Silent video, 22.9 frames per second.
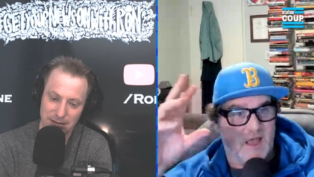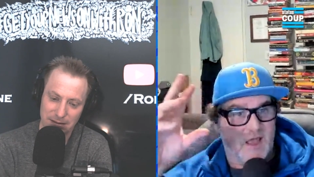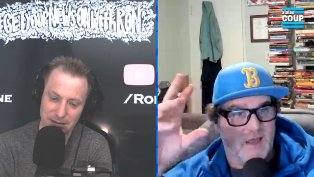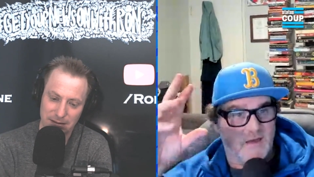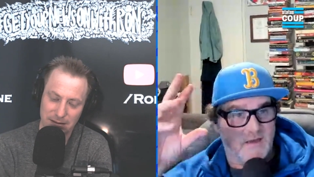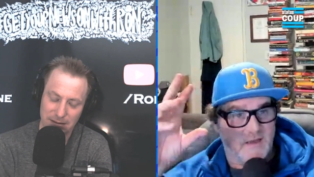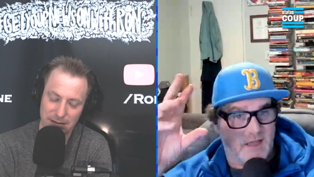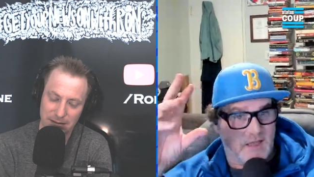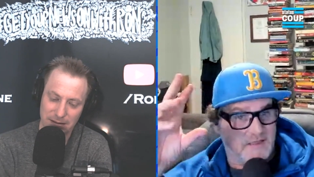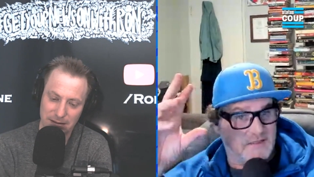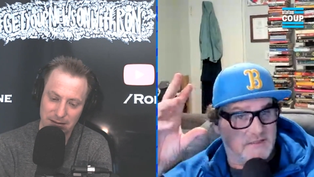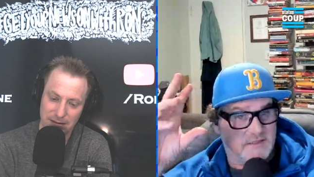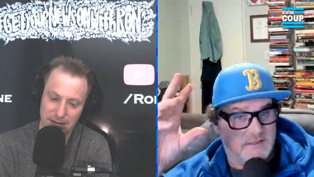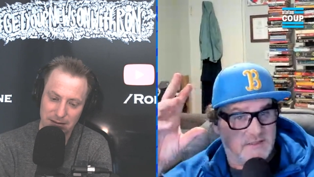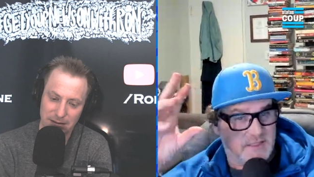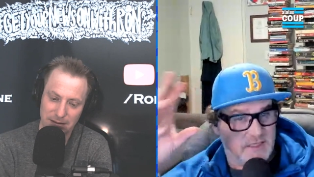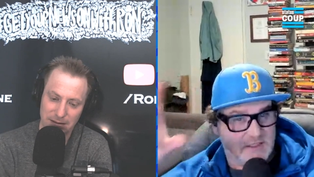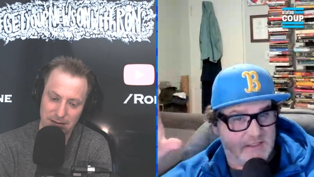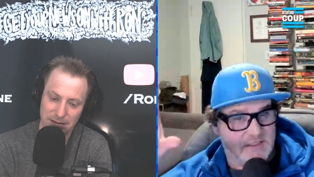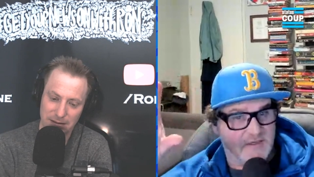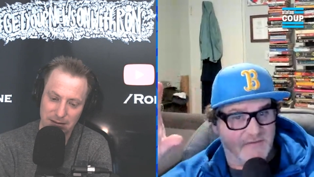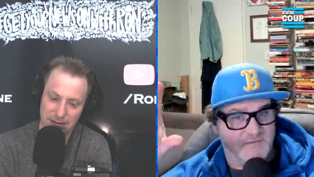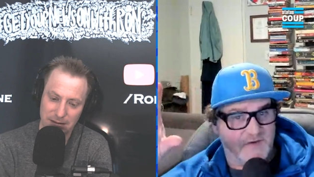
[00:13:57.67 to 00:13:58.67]
Speaker 1: and like
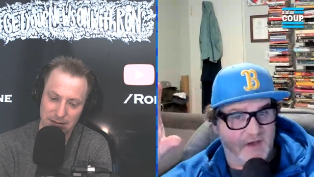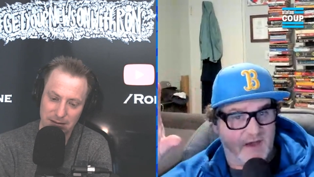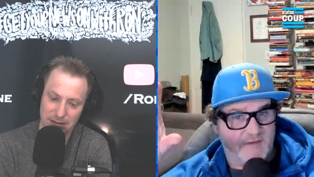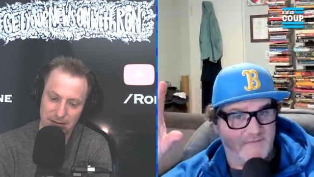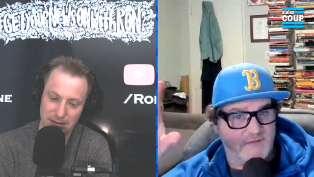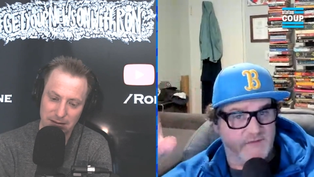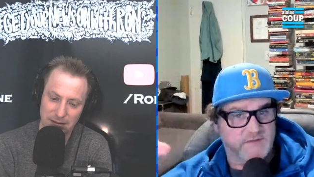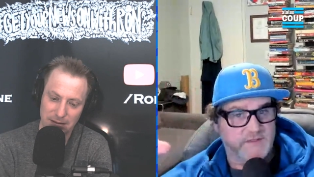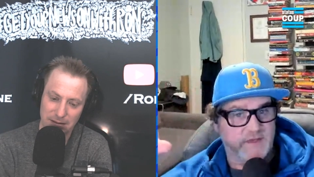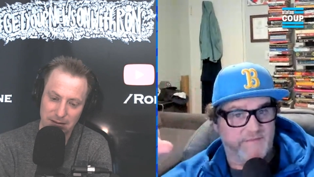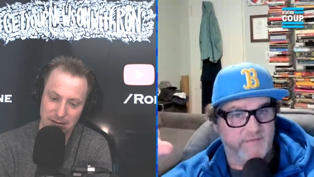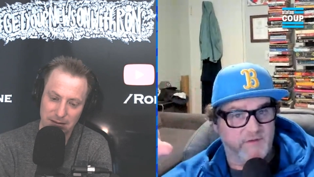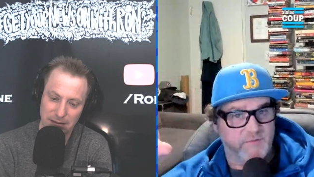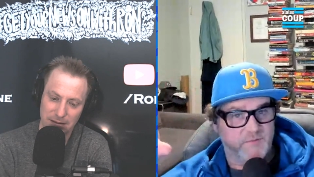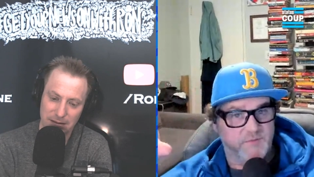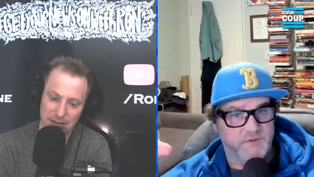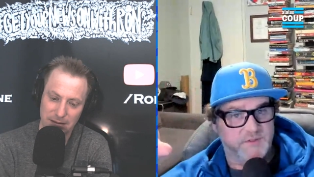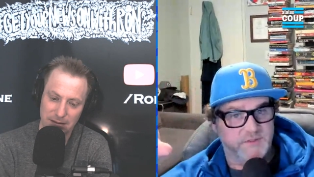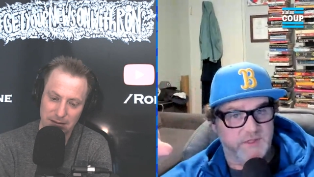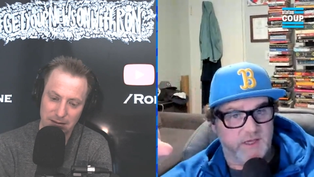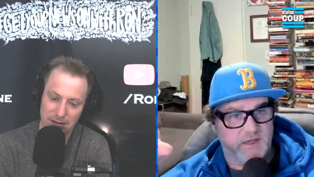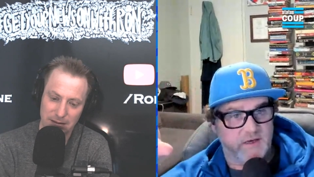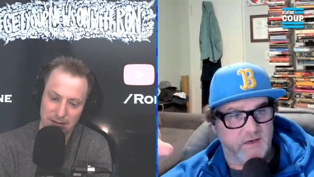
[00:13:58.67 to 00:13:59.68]
65 to
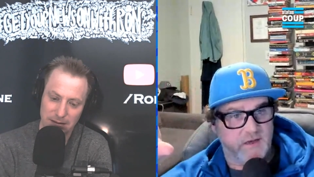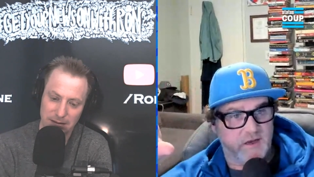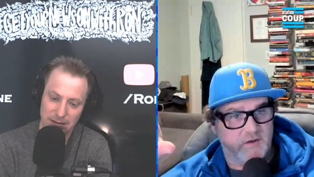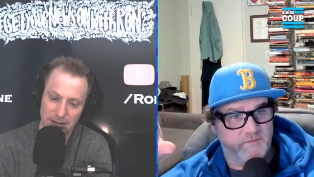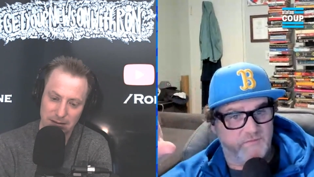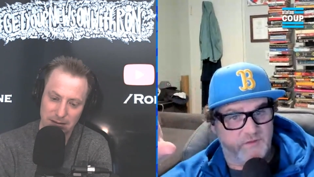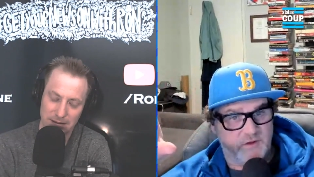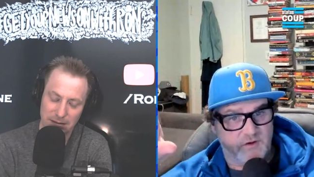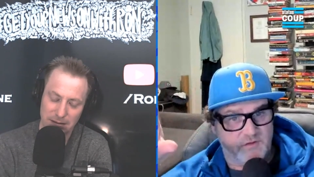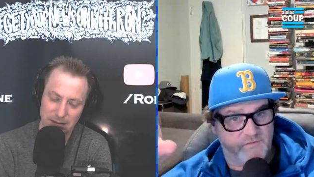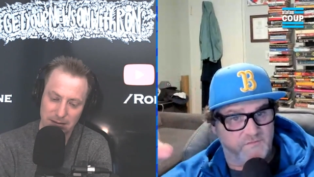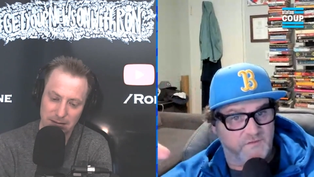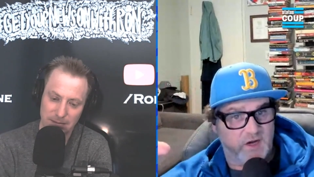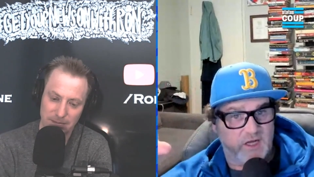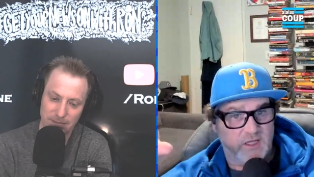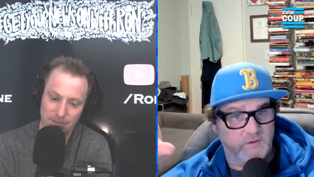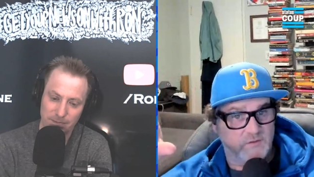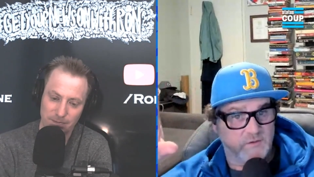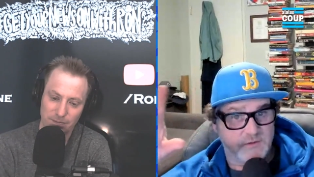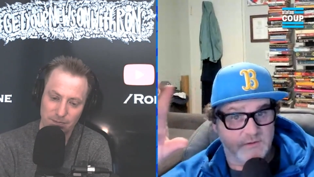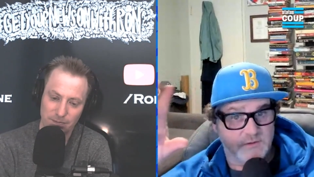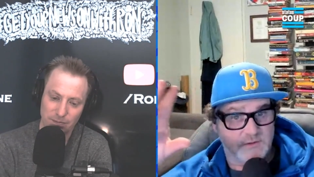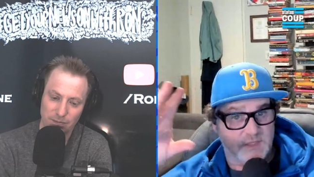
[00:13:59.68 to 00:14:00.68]
70% of their
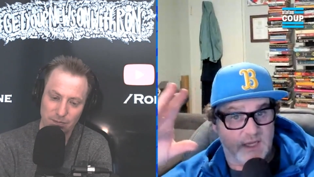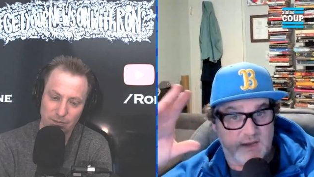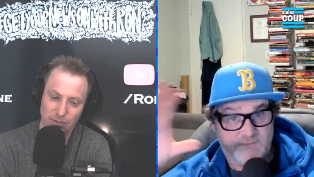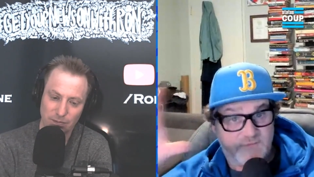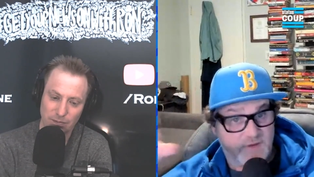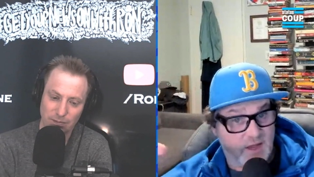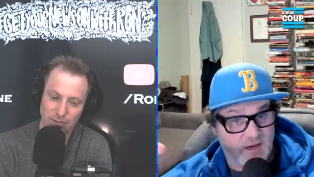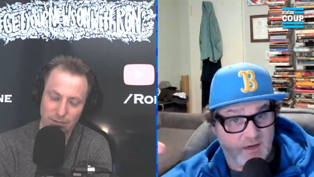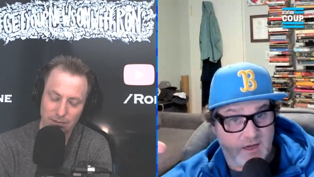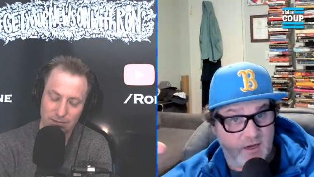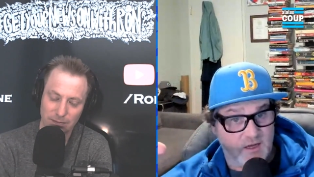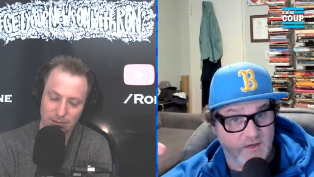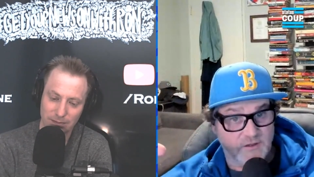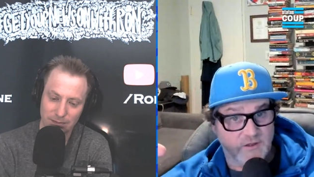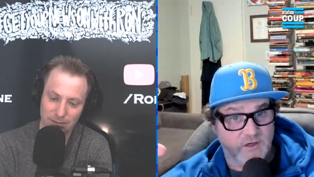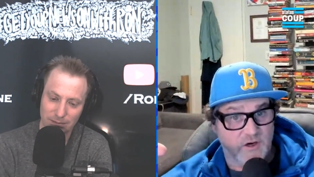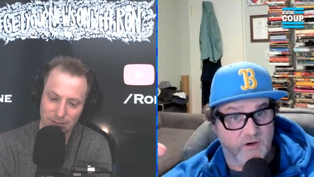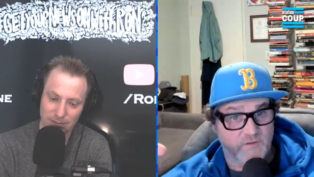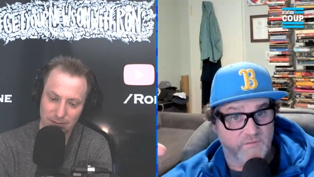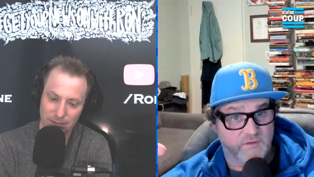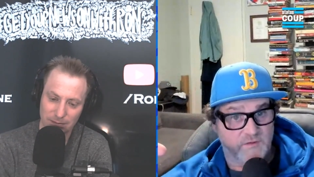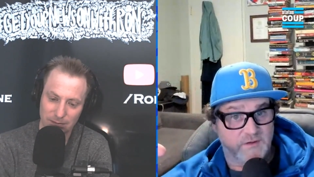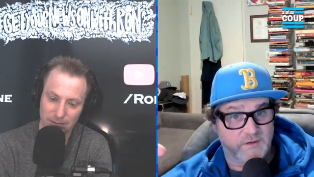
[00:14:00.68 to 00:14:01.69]
followers have not gotten
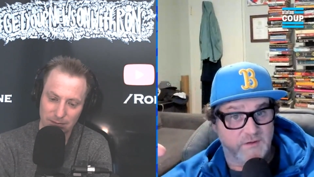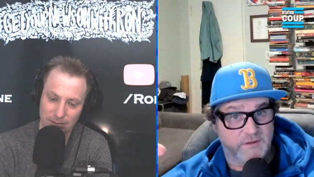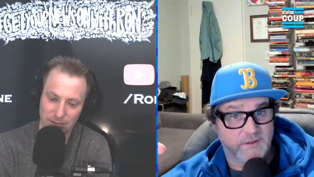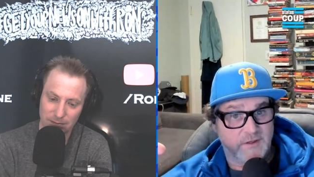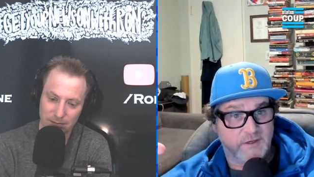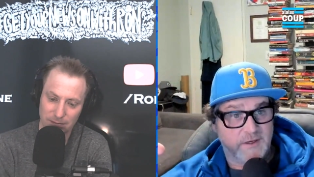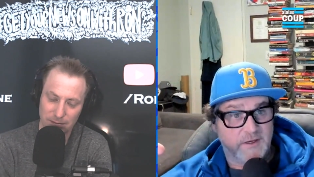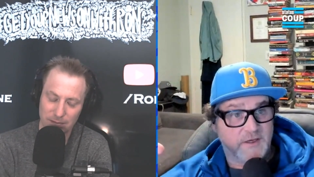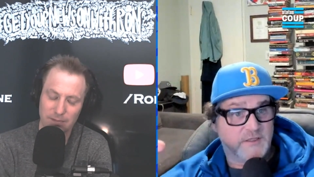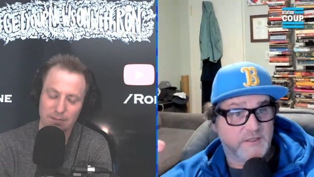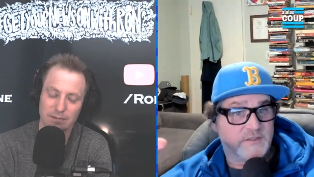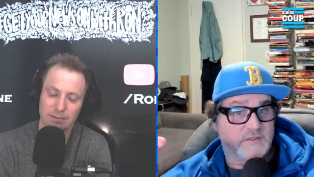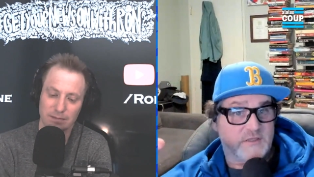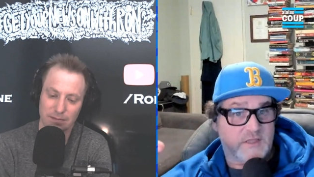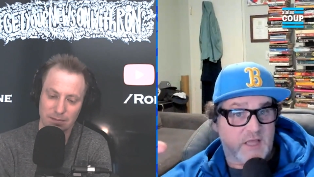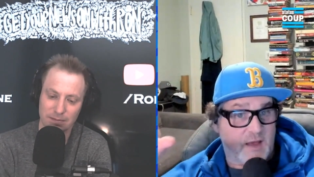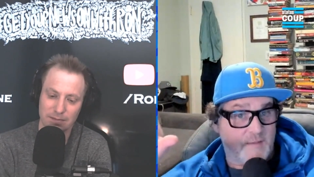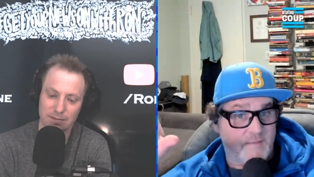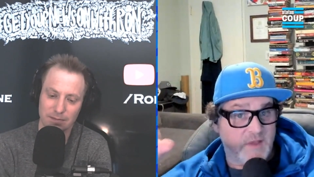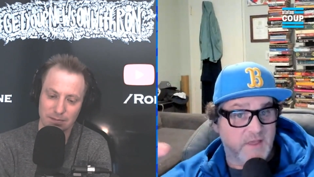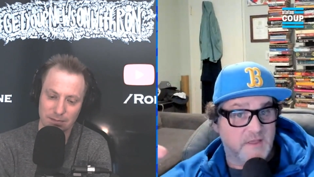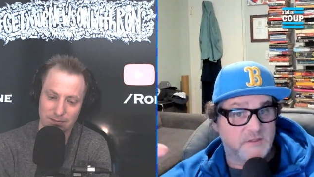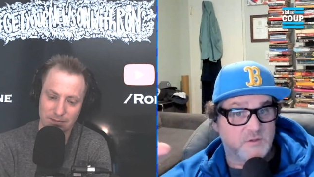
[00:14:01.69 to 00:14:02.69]
COVID. So
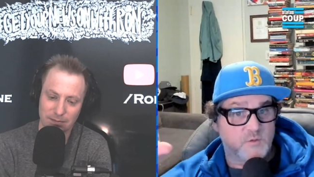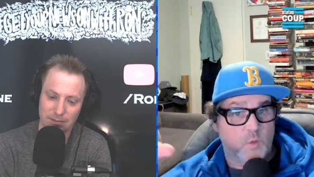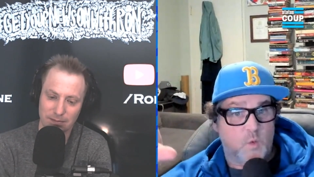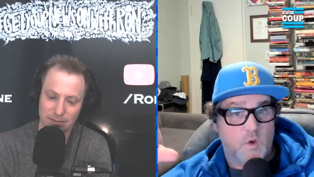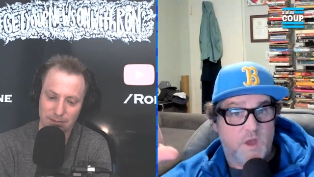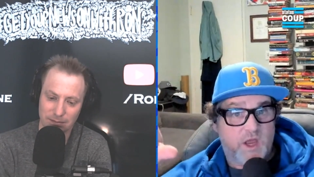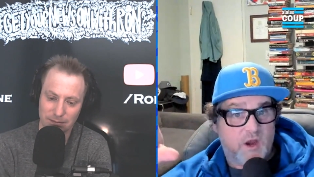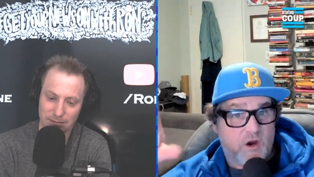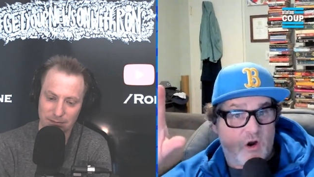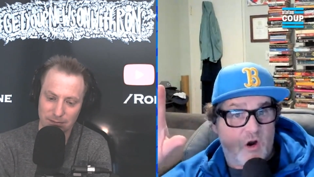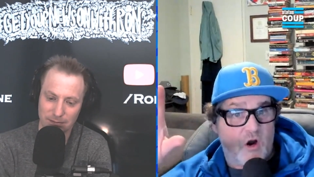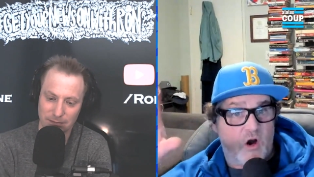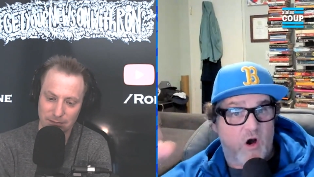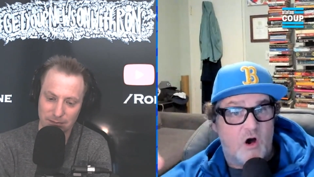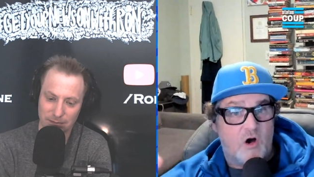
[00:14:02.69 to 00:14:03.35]
that means we are